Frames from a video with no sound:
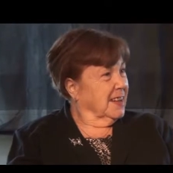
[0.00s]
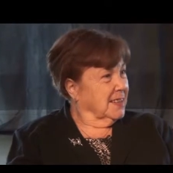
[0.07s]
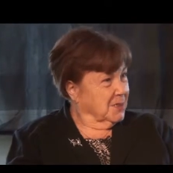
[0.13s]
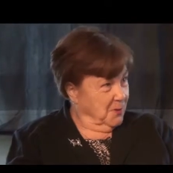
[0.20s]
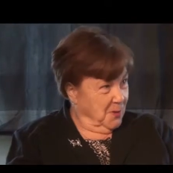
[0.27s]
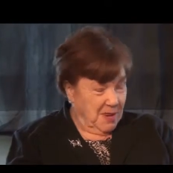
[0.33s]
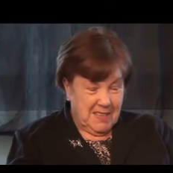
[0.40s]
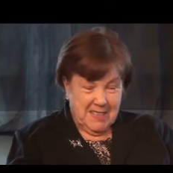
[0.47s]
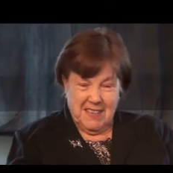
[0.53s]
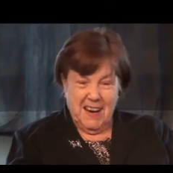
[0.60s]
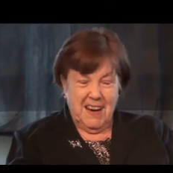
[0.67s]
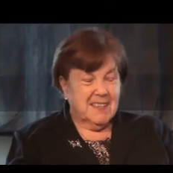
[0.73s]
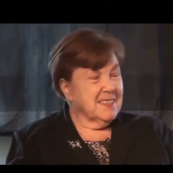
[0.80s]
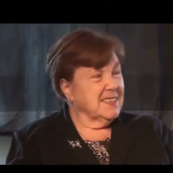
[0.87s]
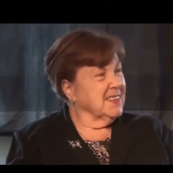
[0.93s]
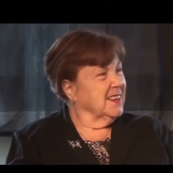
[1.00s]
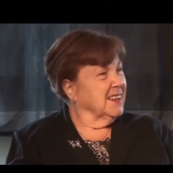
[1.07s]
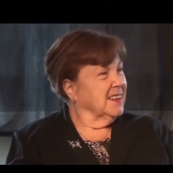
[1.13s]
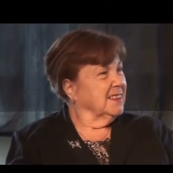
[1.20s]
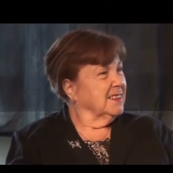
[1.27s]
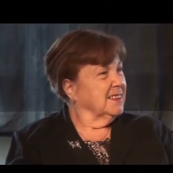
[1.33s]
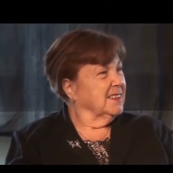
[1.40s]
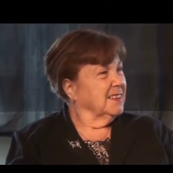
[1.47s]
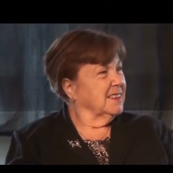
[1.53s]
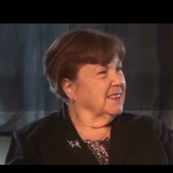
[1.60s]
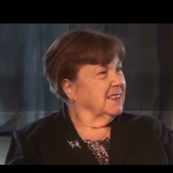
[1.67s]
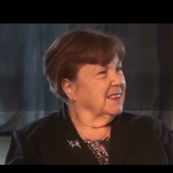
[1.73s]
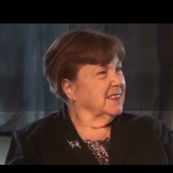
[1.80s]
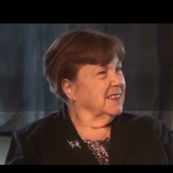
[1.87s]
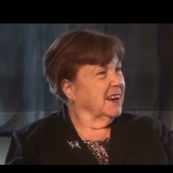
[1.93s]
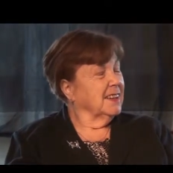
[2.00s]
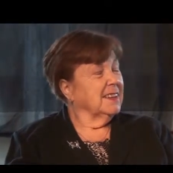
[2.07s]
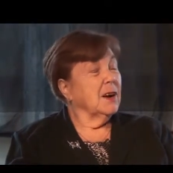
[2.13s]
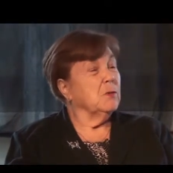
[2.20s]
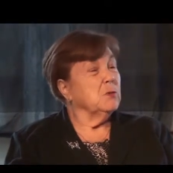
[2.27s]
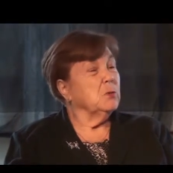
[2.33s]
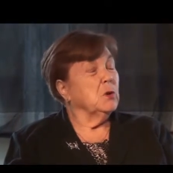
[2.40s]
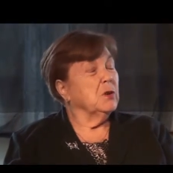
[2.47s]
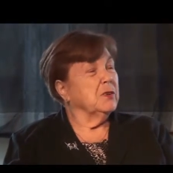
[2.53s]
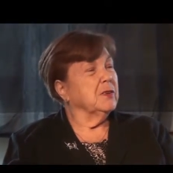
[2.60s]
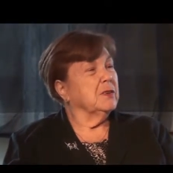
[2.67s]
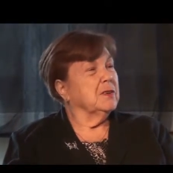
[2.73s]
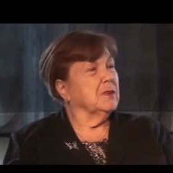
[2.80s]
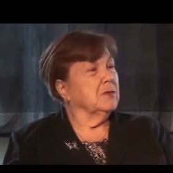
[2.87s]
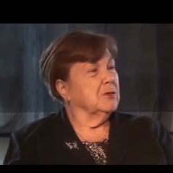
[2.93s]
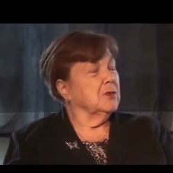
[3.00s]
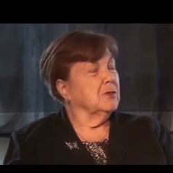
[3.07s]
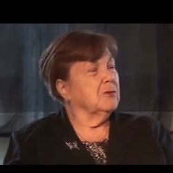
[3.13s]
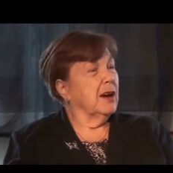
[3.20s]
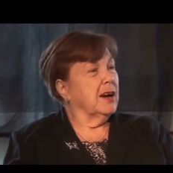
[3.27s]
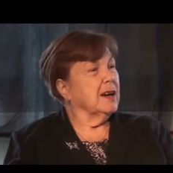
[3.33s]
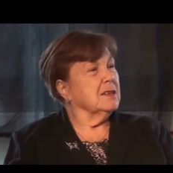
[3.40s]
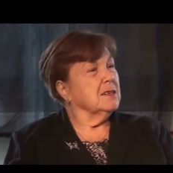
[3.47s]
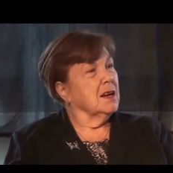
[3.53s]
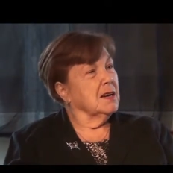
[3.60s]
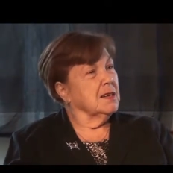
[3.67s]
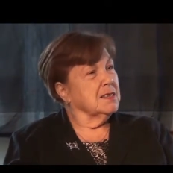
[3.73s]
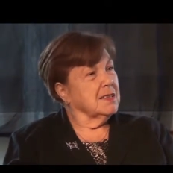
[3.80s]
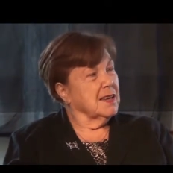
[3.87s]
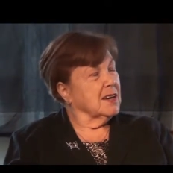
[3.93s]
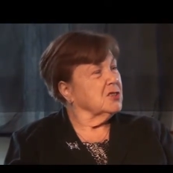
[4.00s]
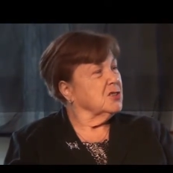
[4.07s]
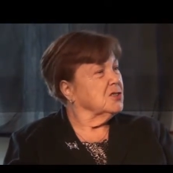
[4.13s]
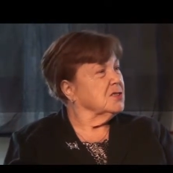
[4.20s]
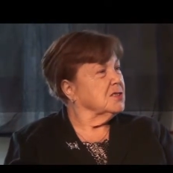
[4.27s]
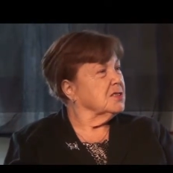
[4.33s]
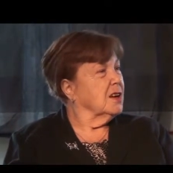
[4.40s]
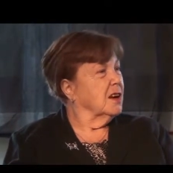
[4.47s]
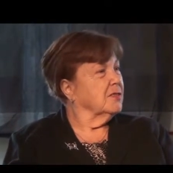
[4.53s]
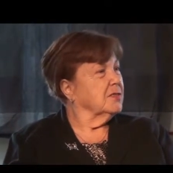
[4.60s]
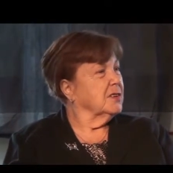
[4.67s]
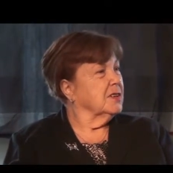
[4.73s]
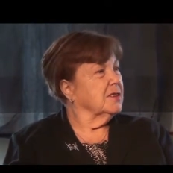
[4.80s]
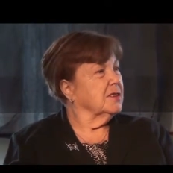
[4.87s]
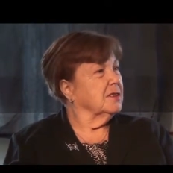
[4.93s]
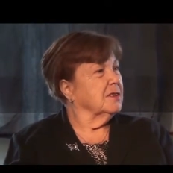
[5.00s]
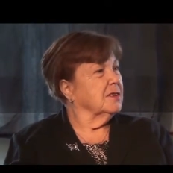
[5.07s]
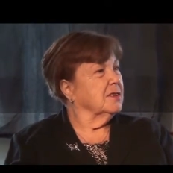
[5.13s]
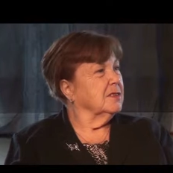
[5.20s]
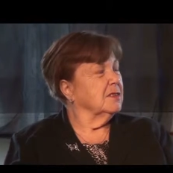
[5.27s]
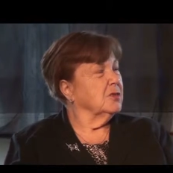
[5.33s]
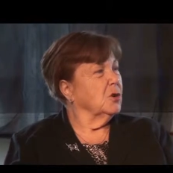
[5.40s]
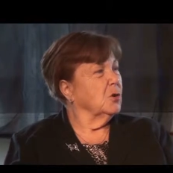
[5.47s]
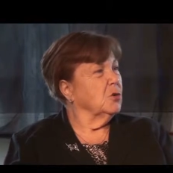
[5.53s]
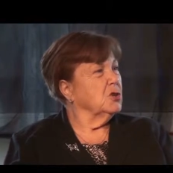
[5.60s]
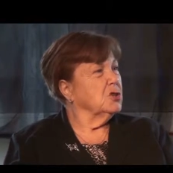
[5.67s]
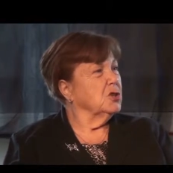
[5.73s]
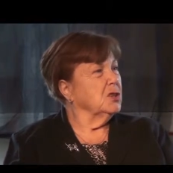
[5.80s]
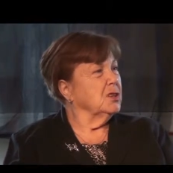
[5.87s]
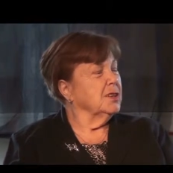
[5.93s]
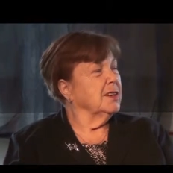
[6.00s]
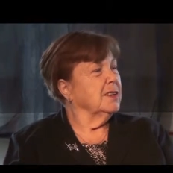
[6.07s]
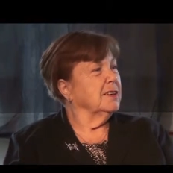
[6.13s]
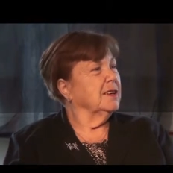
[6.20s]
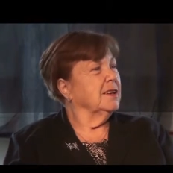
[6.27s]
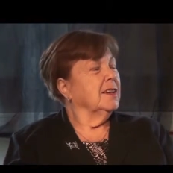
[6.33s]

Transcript: That's where it started, yeah. And that was one of the, the, the recognised sections of the, the original, yeah.